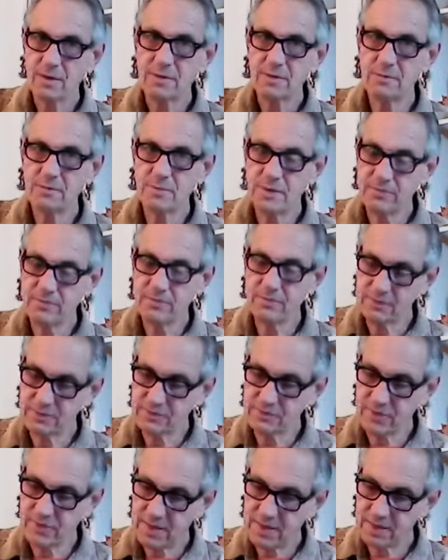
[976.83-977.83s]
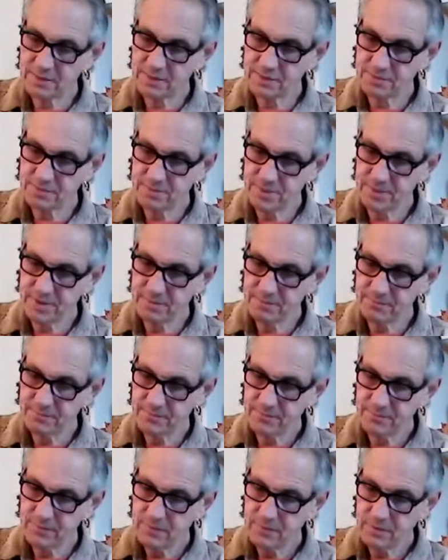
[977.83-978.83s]
You may want to ask me,
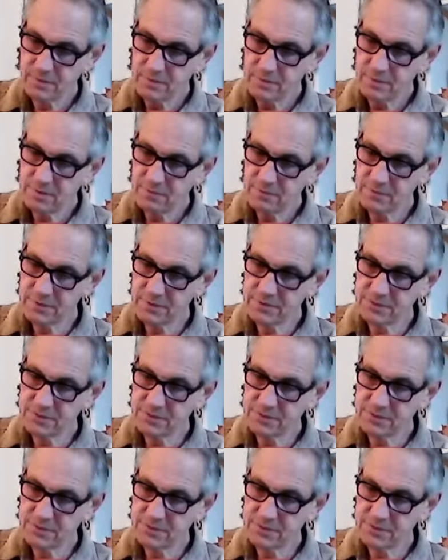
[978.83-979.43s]
what